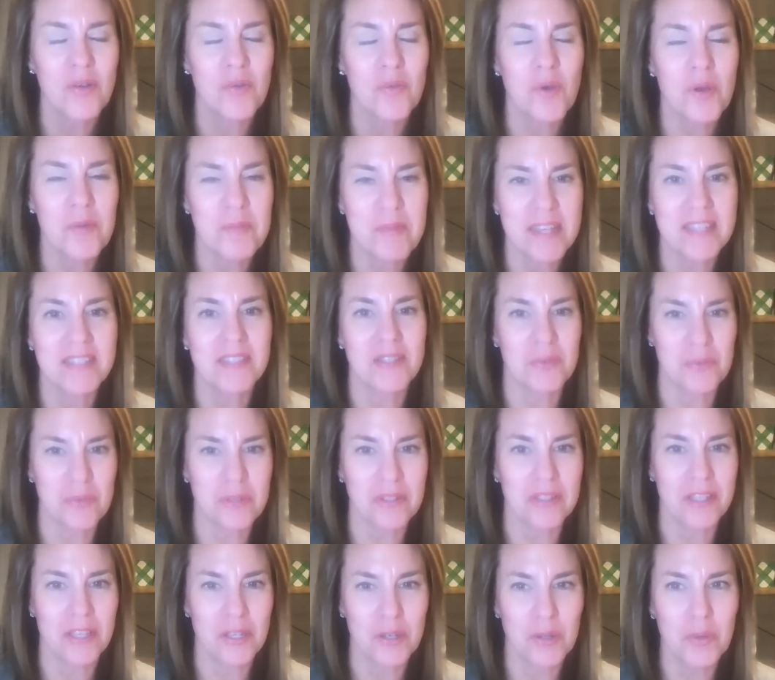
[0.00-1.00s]
what makes it
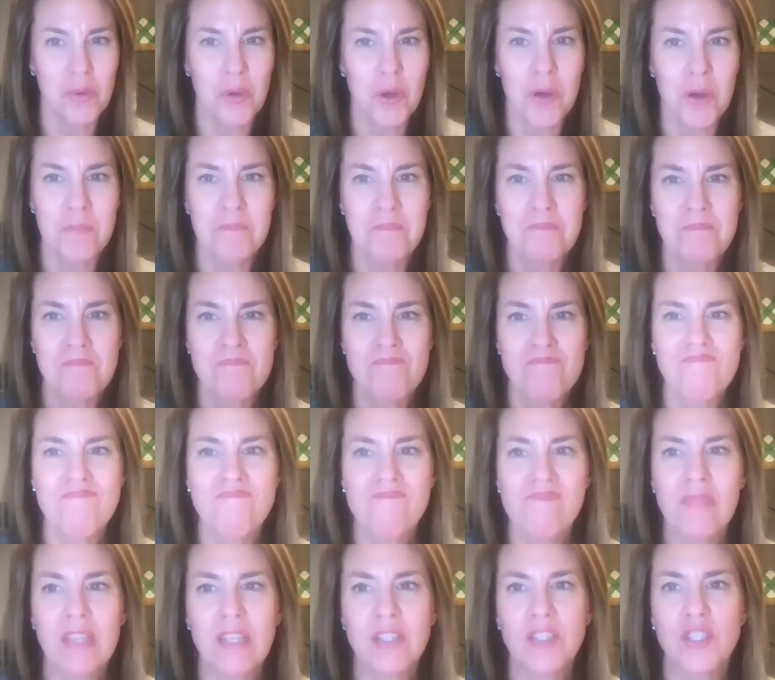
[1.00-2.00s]
really cool.
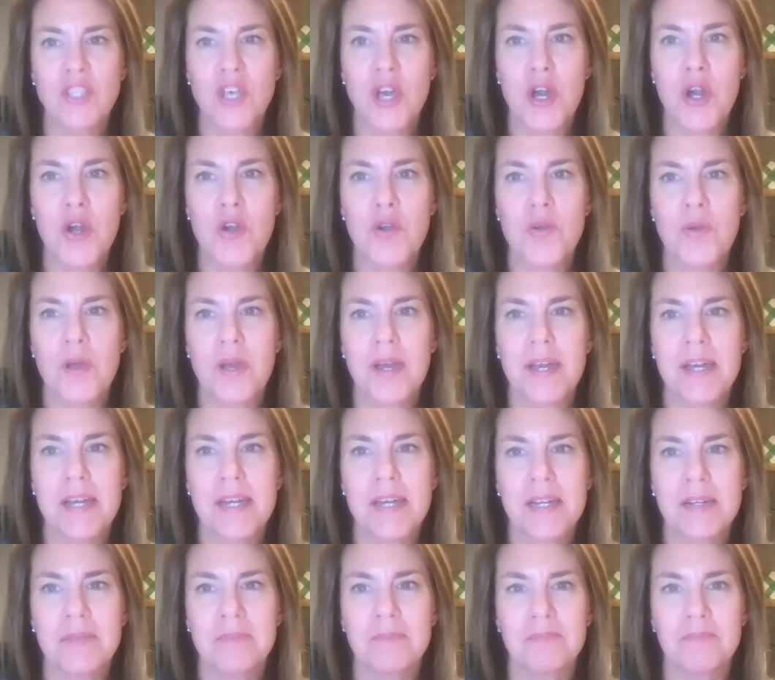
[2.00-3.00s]
So
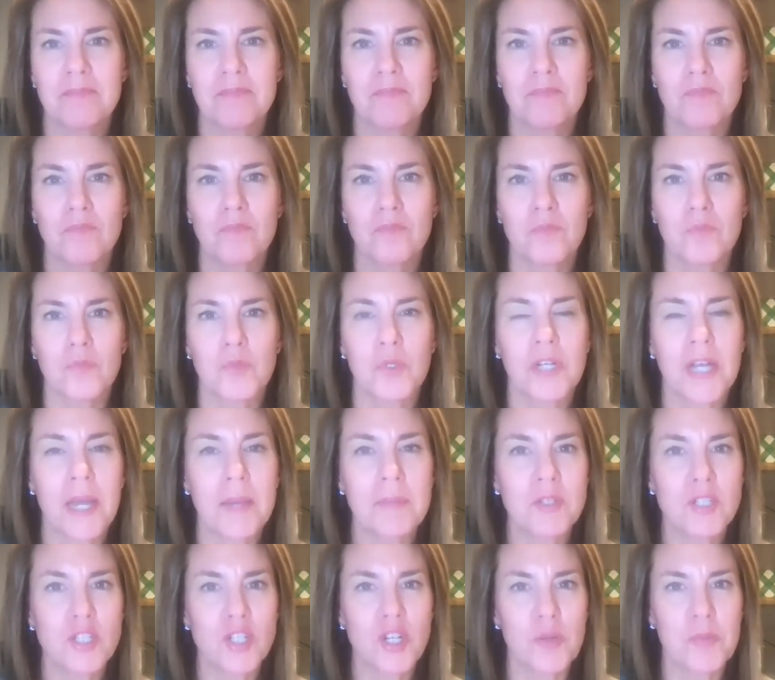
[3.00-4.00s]
um, we'll
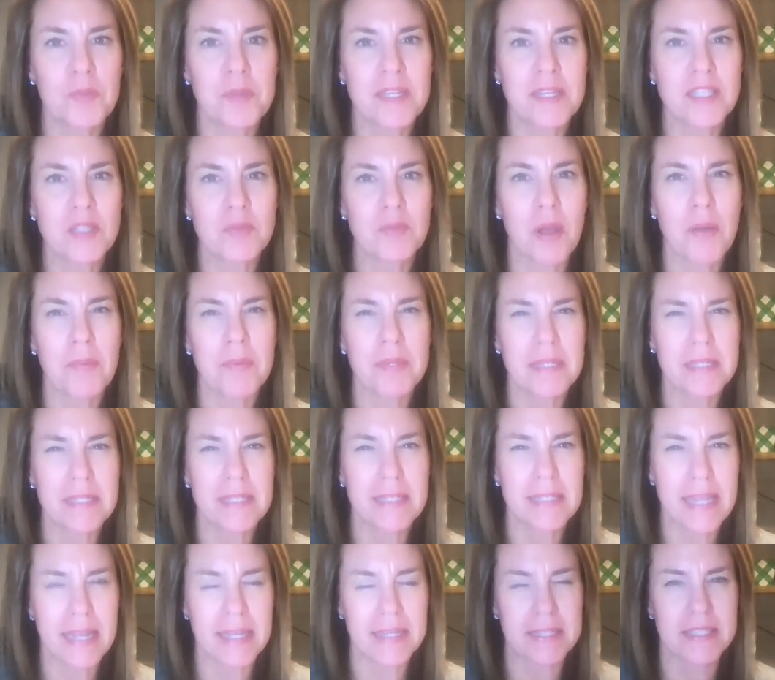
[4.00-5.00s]
come to terpenes probably
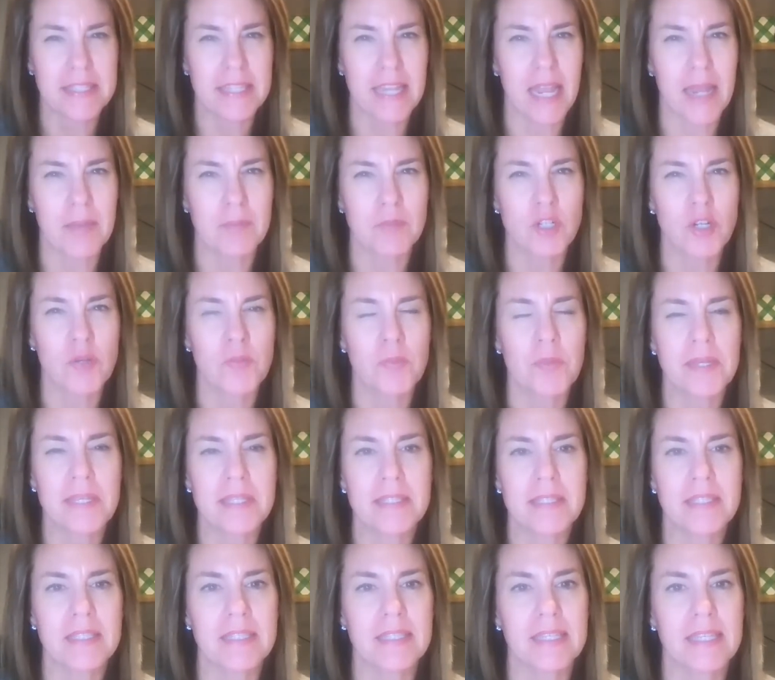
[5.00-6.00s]
next time,
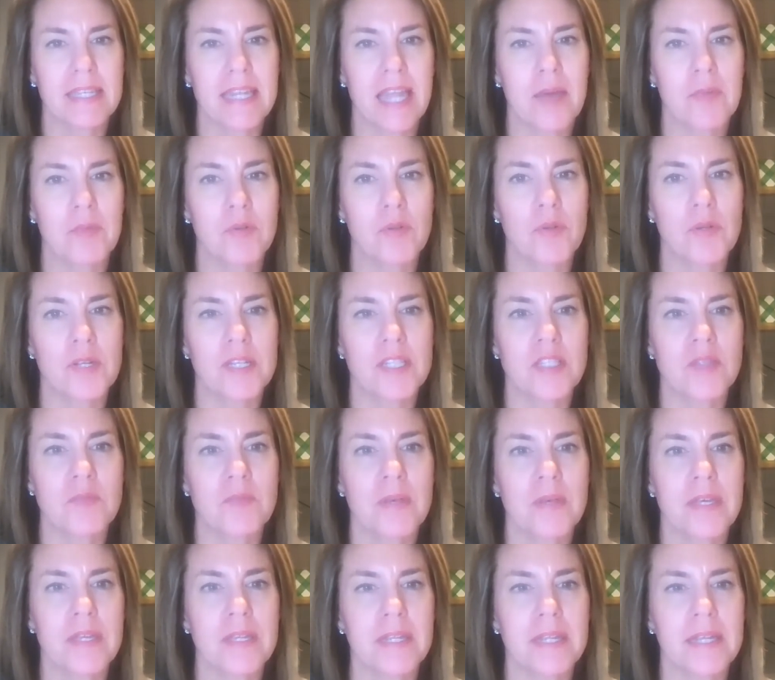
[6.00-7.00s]
terpenes and cannabinoids,
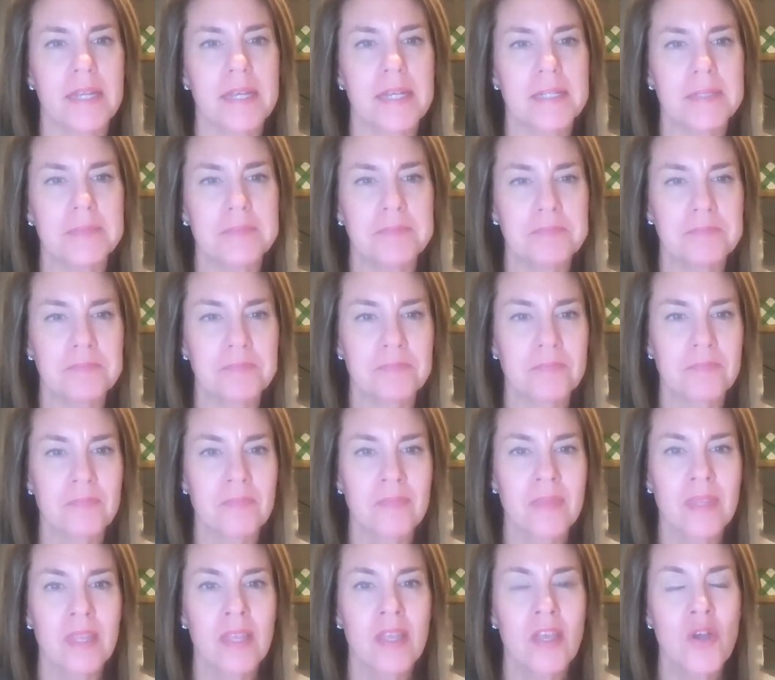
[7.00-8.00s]
but um,
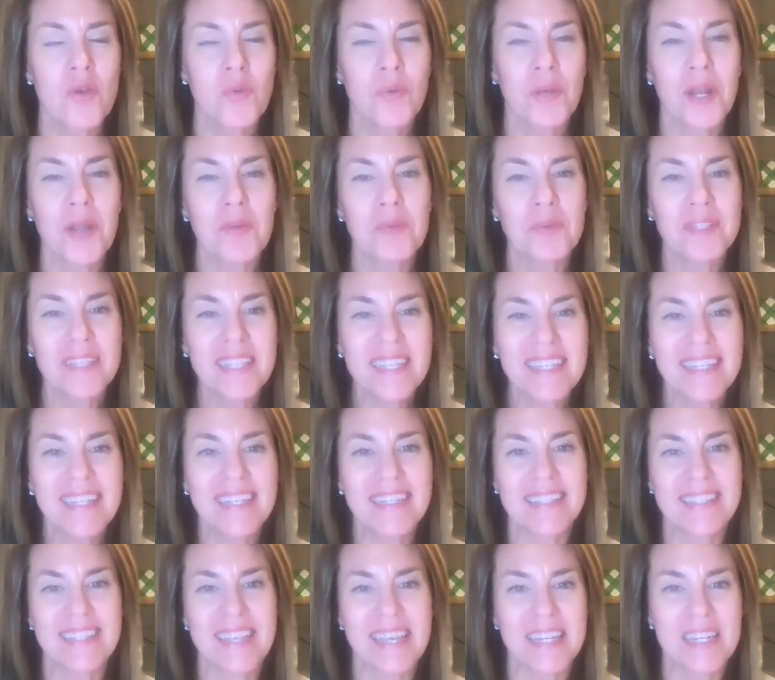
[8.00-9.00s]
what I really get
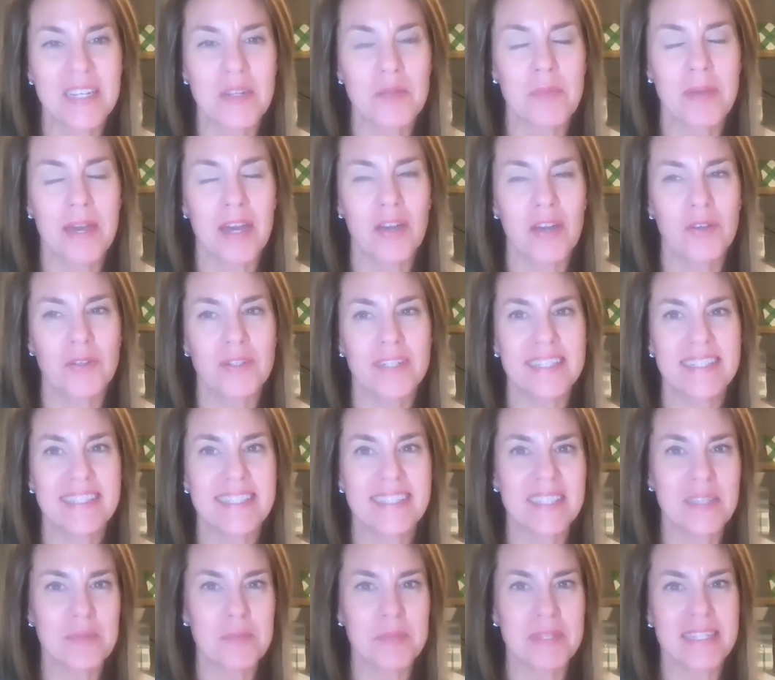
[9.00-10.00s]
excited about
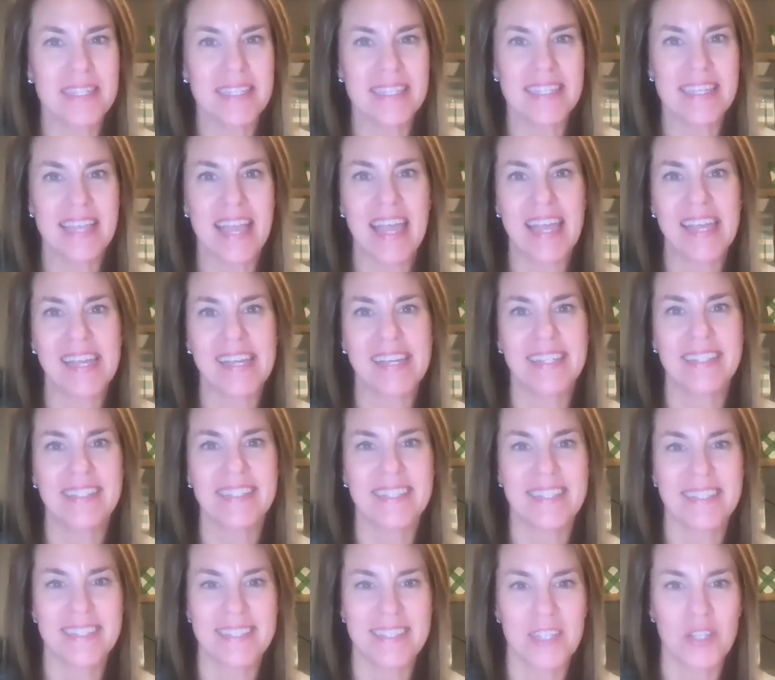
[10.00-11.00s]
is CBD
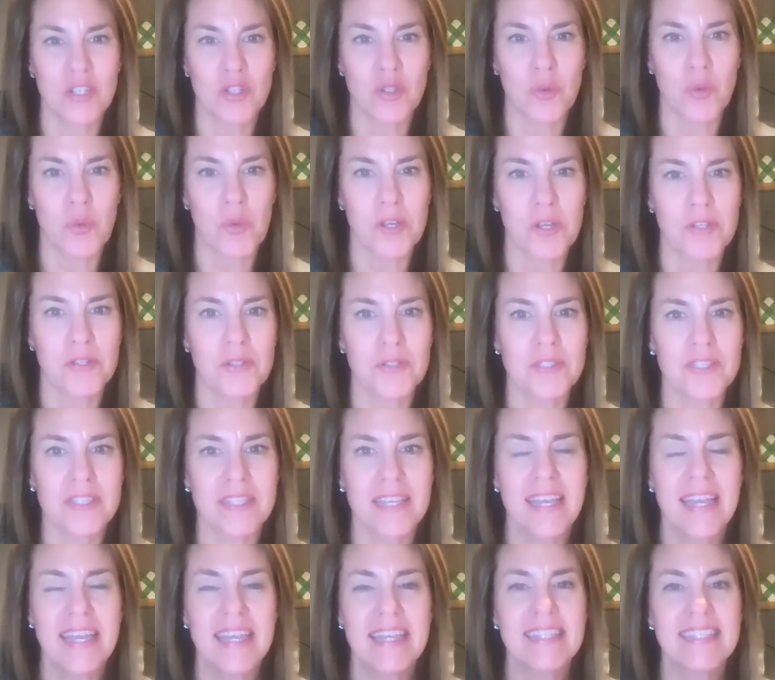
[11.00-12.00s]
and essential oils.
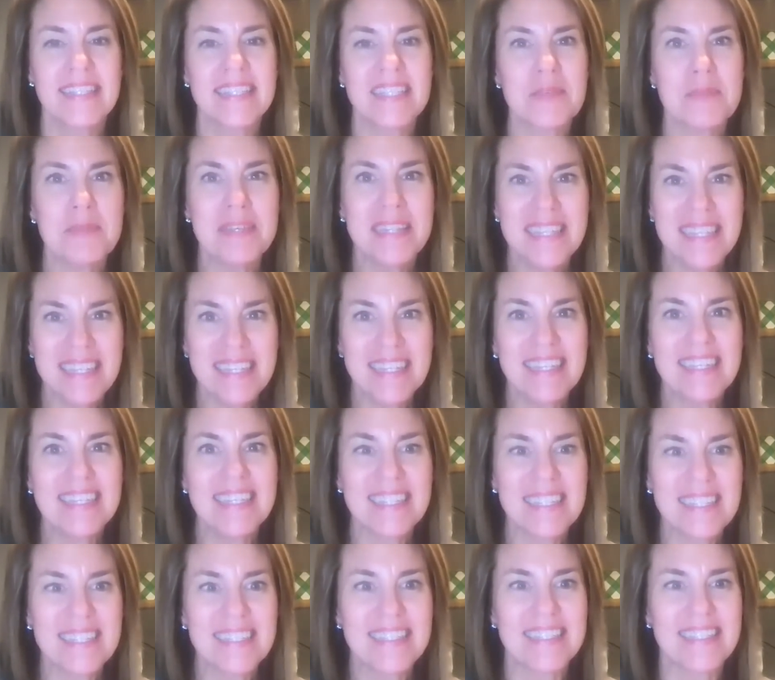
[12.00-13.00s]
CBD
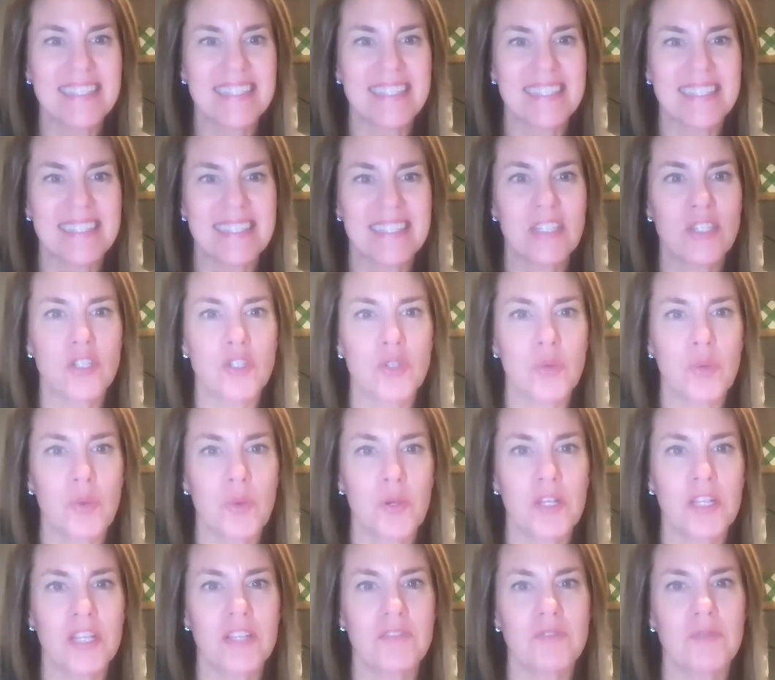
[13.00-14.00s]
is the essential
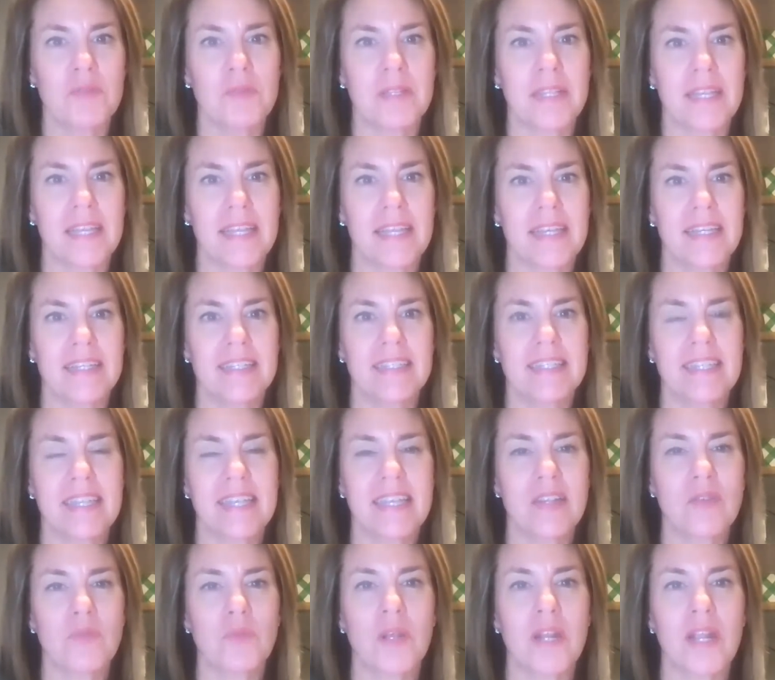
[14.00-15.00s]
oil of a plant.
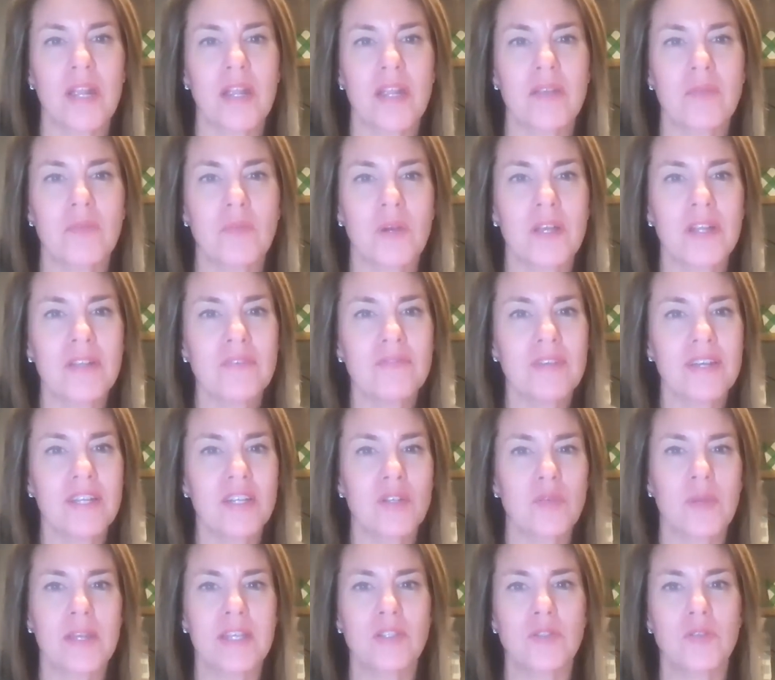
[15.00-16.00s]
And what I want to find
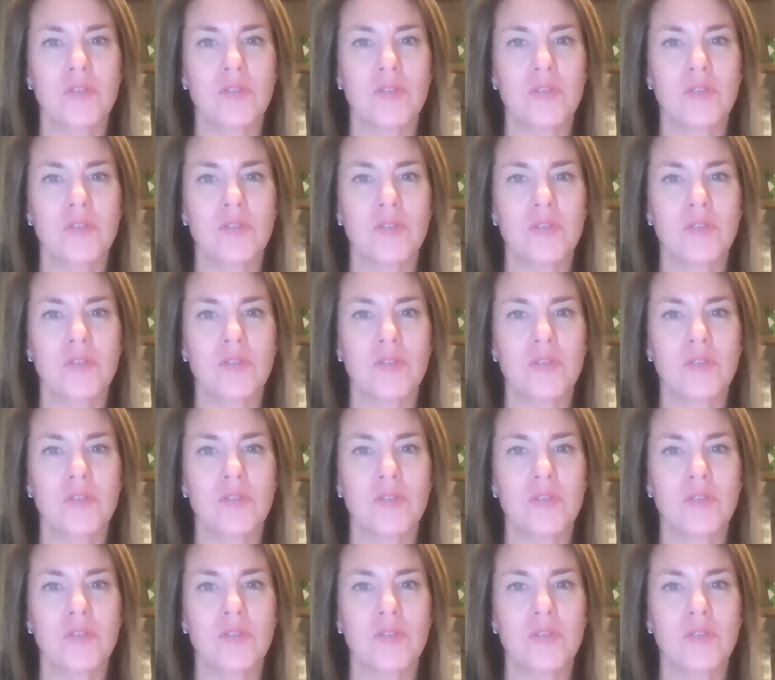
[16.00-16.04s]
a way